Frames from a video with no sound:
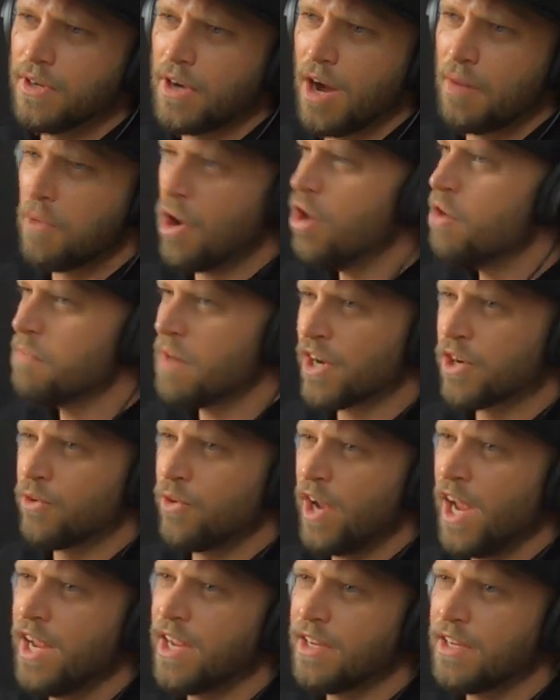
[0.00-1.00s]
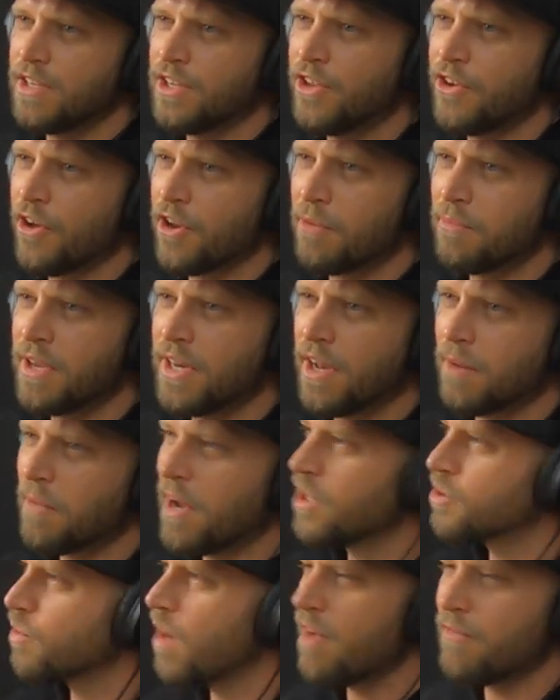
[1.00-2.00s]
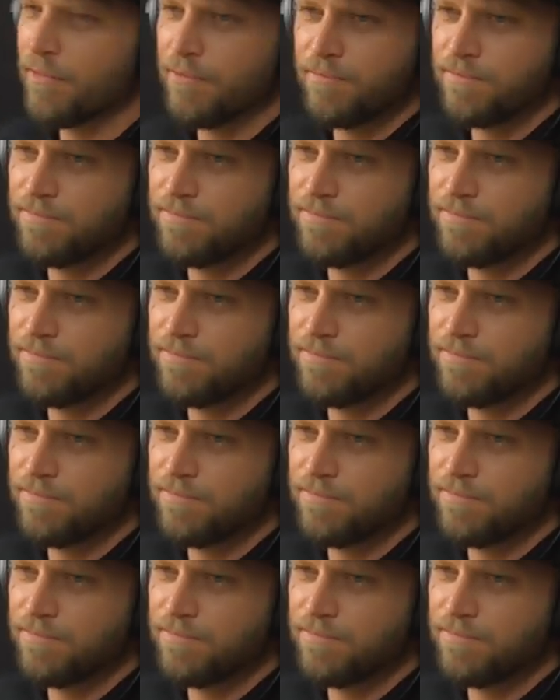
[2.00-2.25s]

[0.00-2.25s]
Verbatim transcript: I'm home. I create. You know what I mean. Yeah. I might as well have.